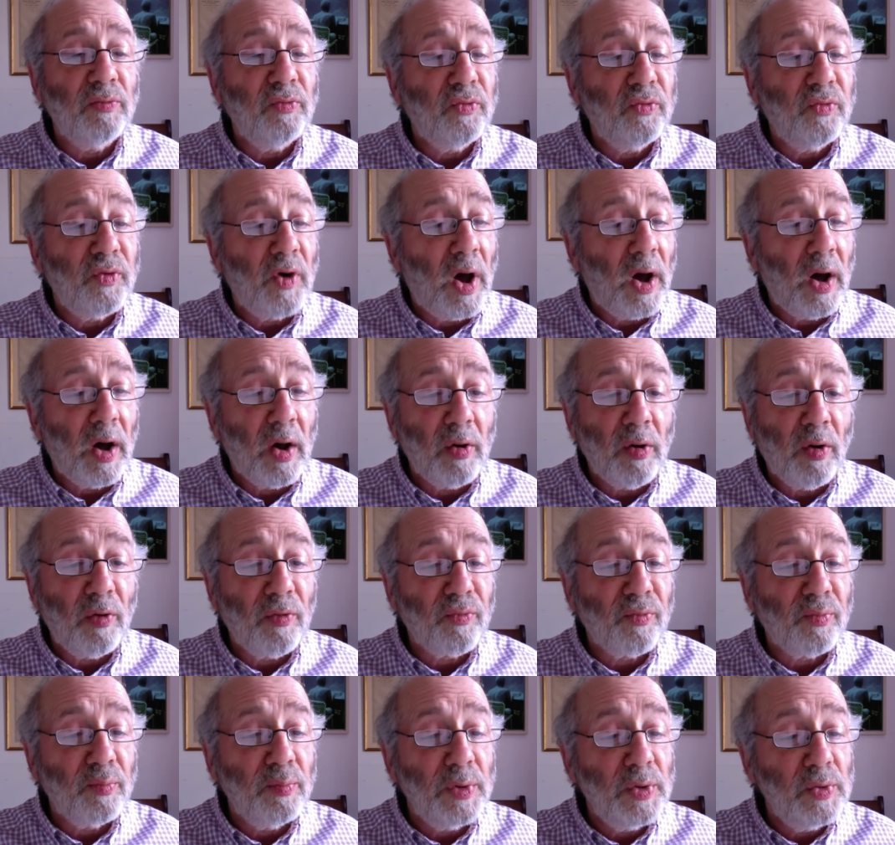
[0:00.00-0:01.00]

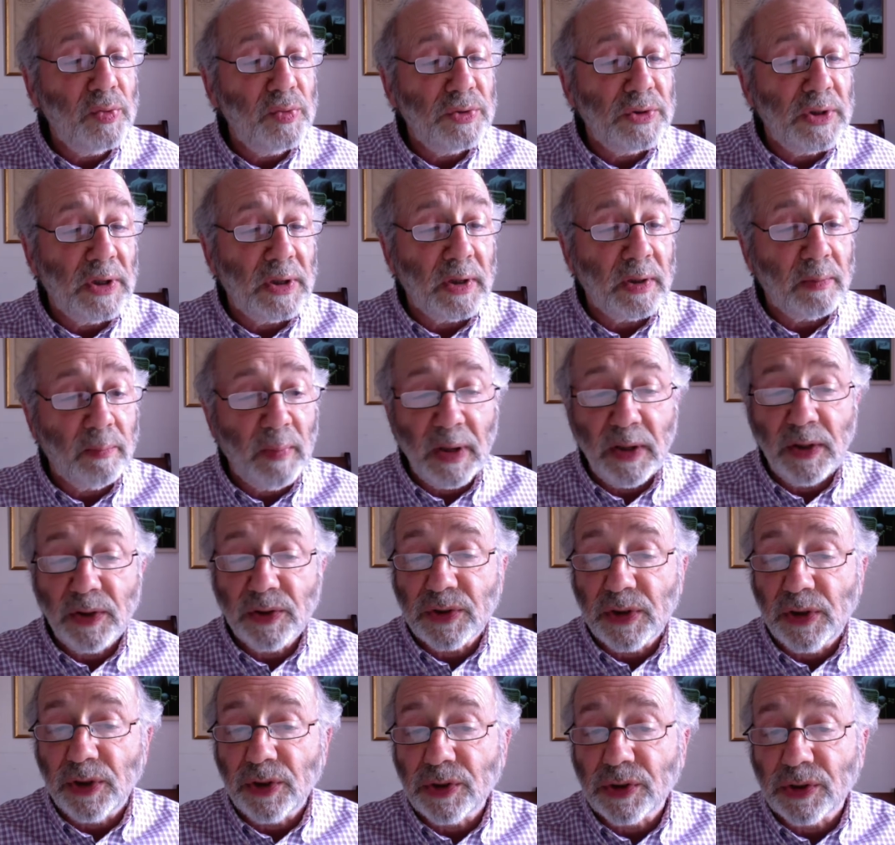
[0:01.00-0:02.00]
far-off music
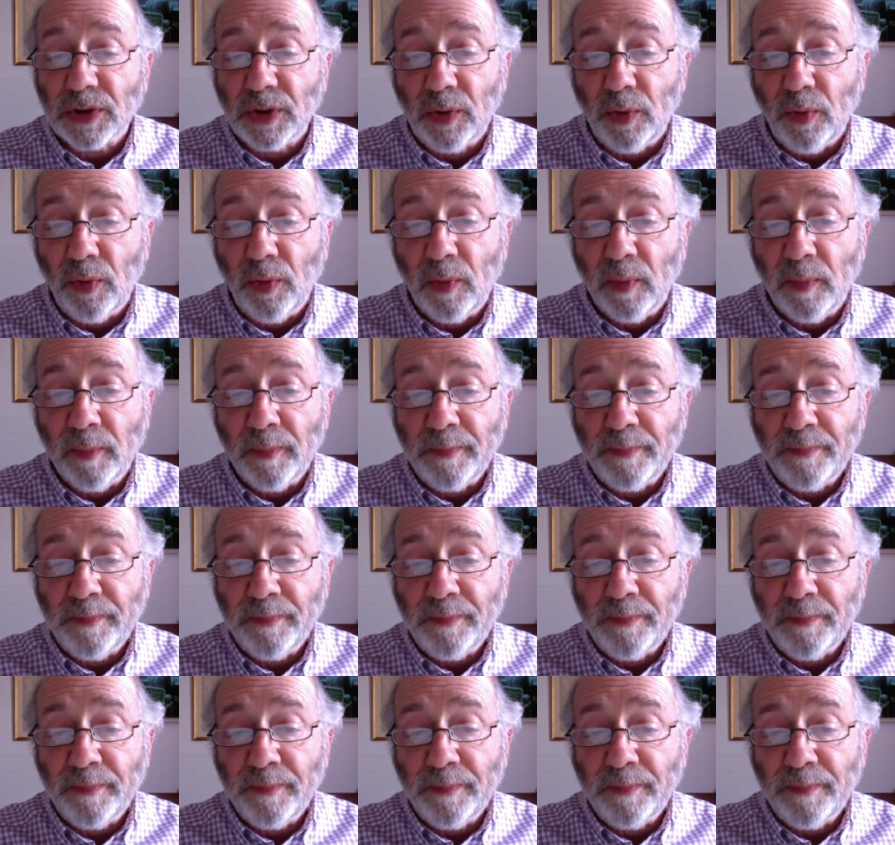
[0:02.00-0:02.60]
makes it true,